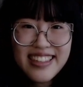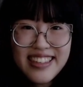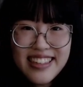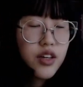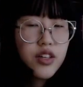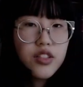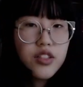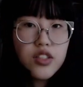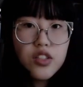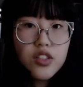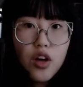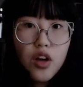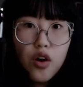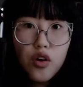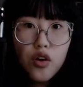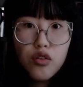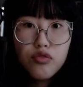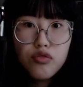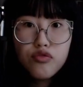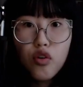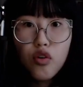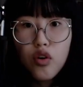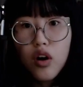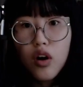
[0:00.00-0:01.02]
So
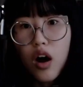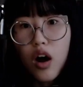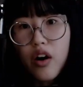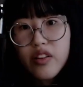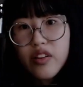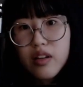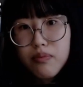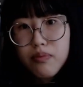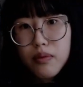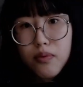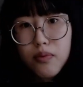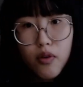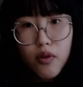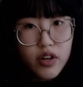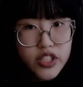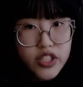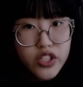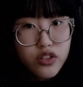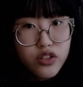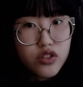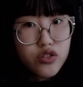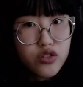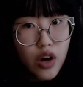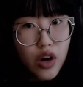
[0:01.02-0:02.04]
for all the
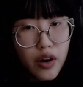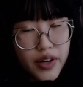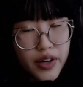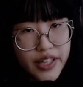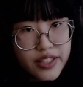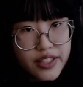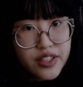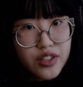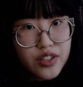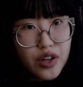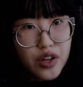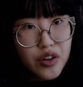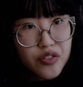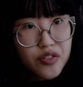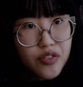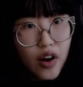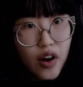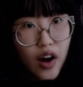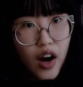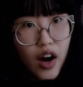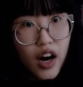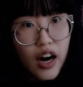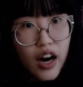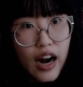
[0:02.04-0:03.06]
proportional drawings so
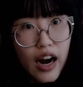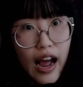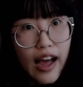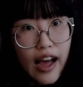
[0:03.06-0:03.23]
far,